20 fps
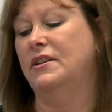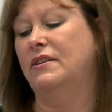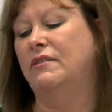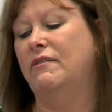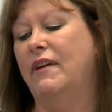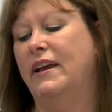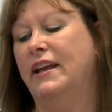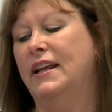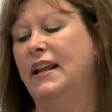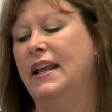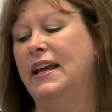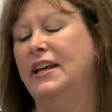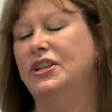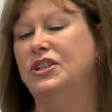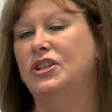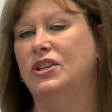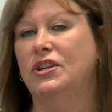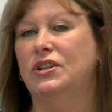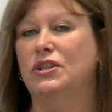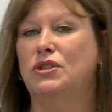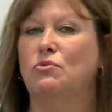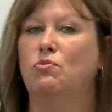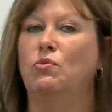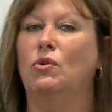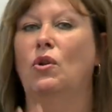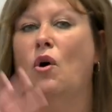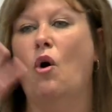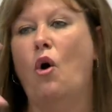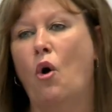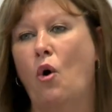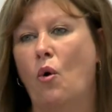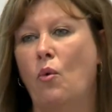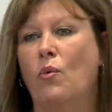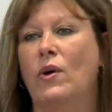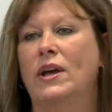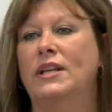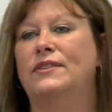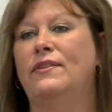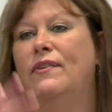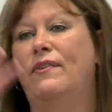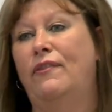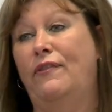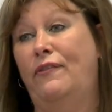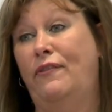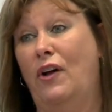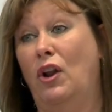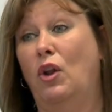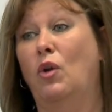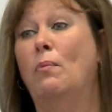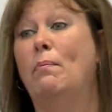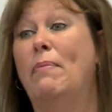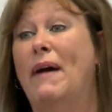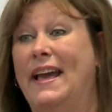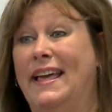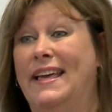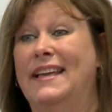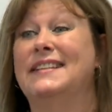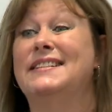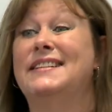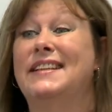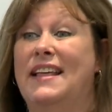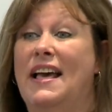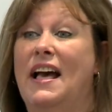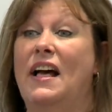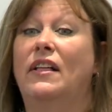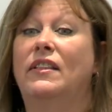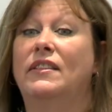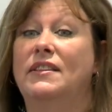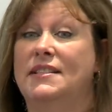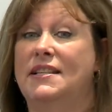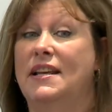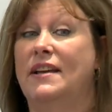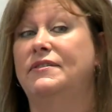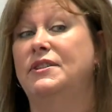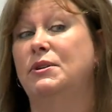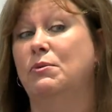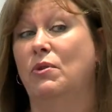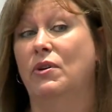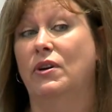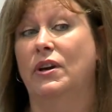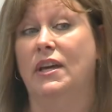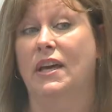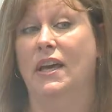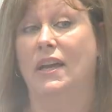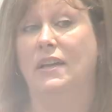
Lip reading: that the regulations will always follow back into the Health and Safety Work